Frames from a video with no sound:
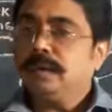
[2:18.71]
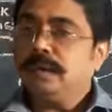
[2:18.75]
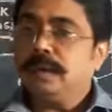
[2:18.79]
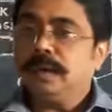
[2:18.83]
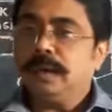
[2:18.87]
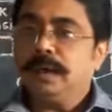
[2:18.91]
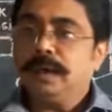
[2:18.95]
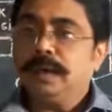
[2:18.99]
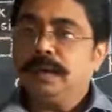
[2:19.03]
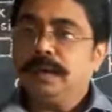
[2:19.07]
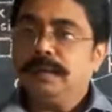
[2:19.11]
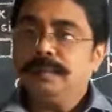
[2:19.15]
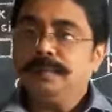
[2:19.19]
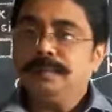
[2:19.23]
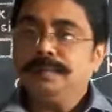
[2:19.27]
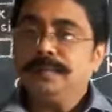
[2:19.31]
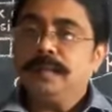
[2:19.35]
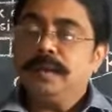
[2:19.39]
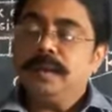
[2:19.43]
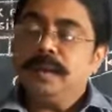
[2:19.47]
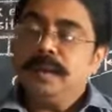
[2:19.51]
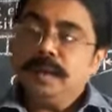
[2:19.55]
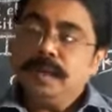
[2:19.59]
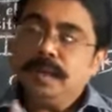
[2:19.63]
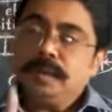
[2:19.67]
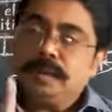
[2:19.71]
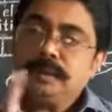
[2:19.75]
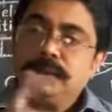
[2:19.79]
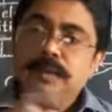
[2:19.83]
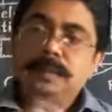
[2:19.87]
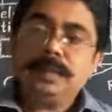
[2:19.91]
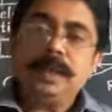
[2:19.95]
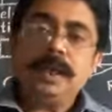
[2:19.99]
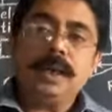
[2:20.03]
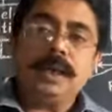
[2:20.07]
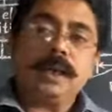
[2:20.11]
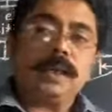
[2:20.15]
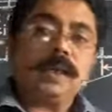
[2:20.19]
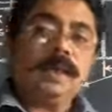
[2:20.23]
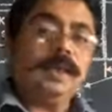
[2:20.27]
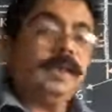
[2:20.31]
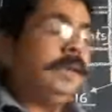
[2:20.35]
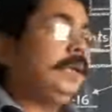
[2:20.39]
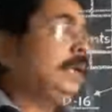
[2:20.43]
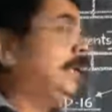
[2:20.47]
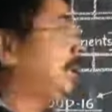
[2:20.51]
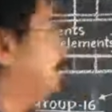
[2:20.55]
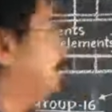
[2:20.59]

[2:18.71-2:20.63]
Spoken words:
Clear? Similarly,